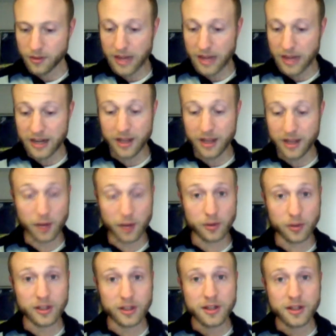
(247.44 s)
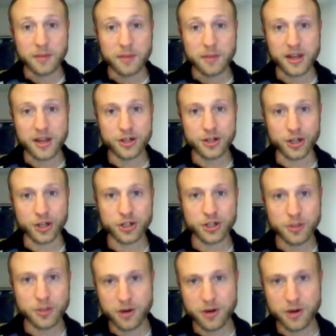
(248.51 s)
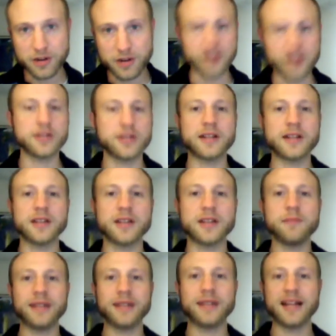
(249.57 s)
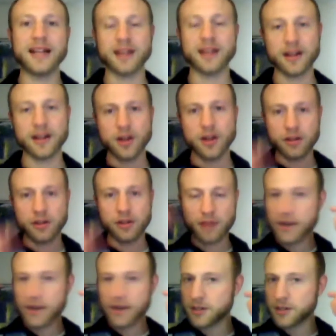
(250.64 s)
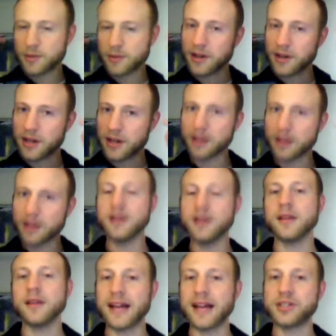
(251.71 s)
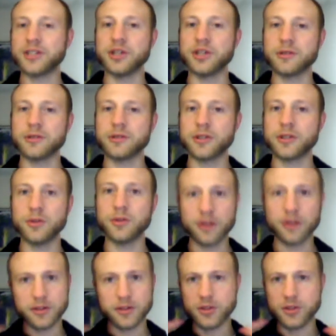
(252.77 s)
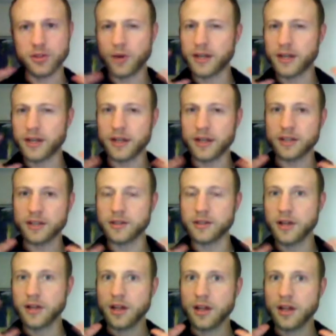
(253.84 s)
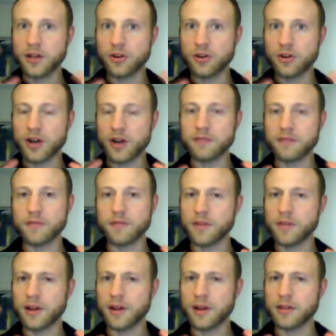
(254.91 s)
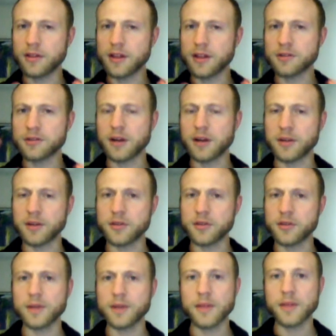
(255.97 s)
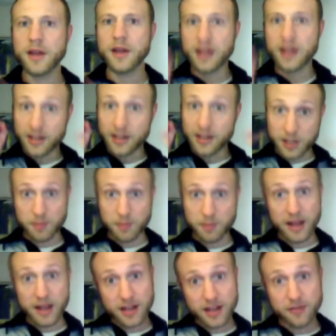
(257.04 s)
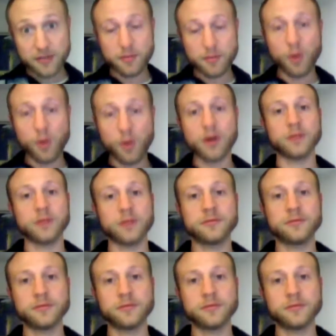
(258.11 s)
Then it will make a conjunction to Mercury. So that same planet that Uranus has been hitting the last year or so with all these new ideas and new creative things that are coming to him gets expanded even more.